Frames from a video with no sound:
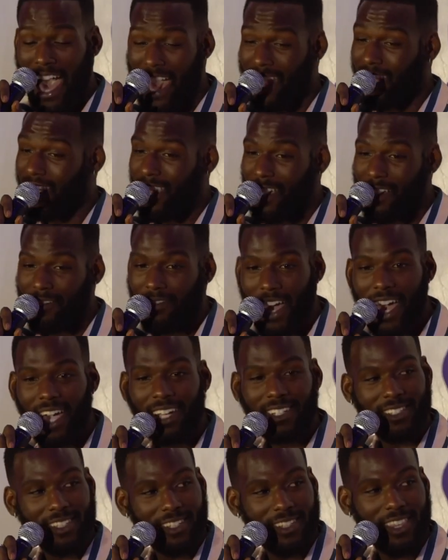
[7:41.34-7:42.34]
I love
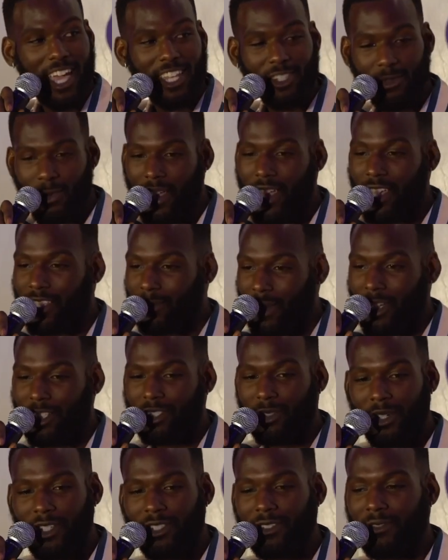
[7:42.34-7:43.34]
acting. That's why that's my
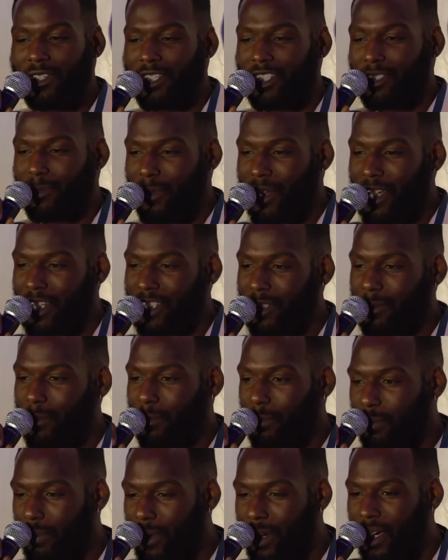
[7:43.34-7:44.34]
choice of
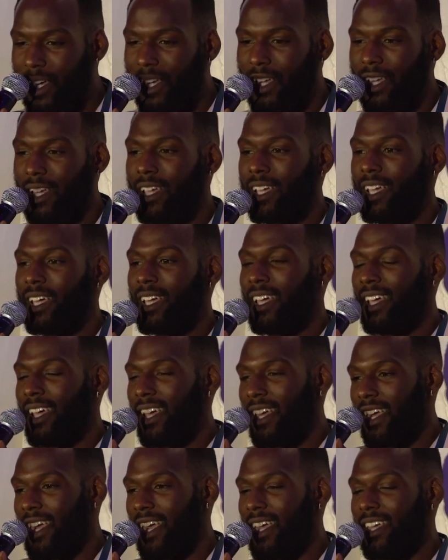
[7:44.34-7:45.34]
expression. But
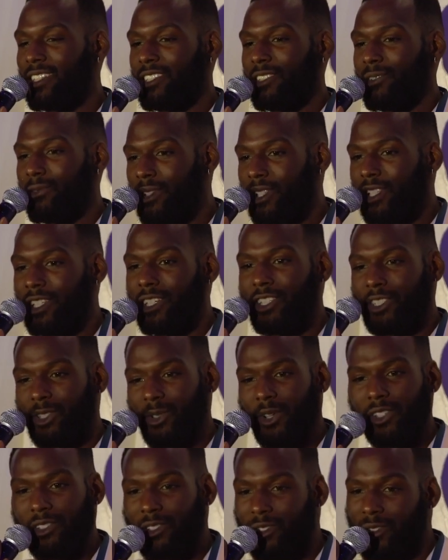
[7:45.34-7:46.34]
is it really a
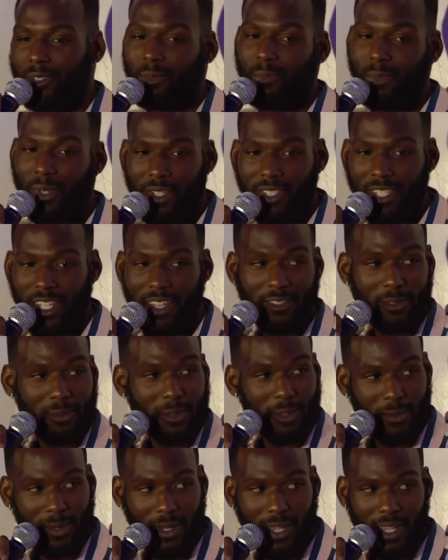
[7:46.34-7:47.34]
choice, or do the bills have to
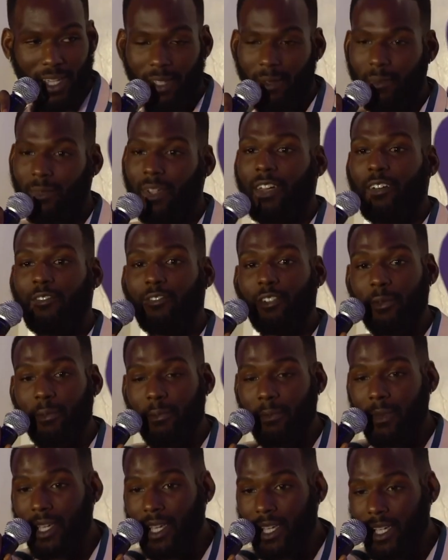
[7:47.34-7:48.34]
be paid? For
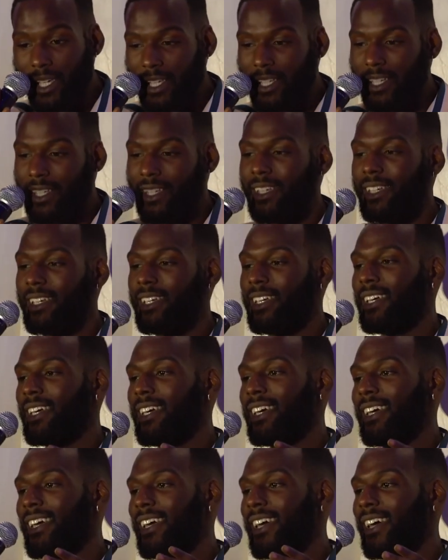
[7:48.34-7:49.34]
me,
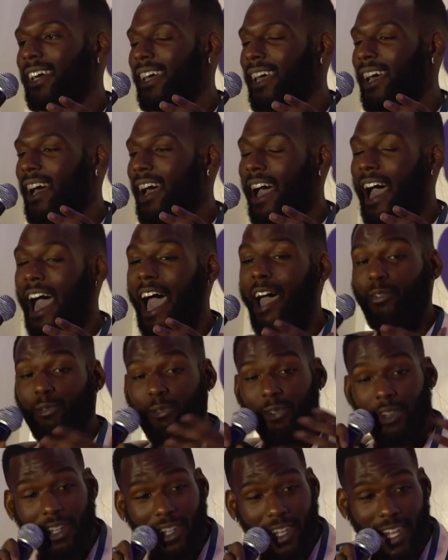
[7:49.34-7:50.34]
I
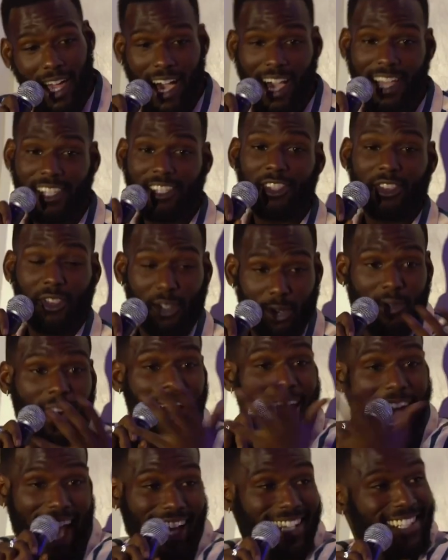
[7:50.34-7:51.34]
realized
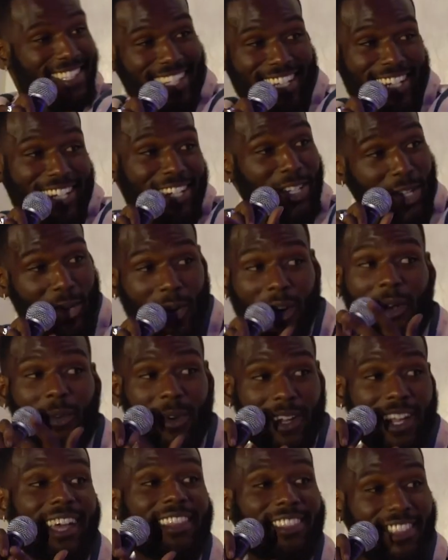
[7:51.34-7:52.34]
through acting and doing
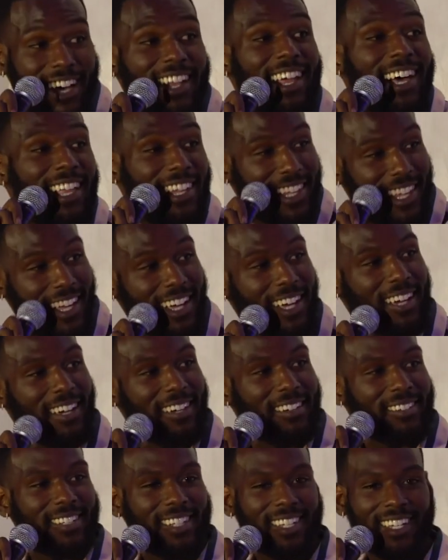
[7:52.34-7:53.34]
what I thought I
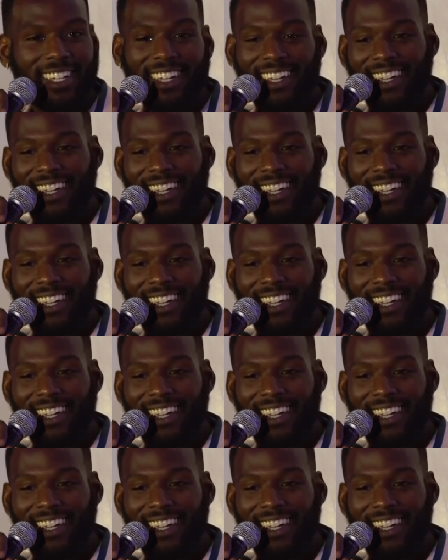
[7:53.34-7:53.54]
loved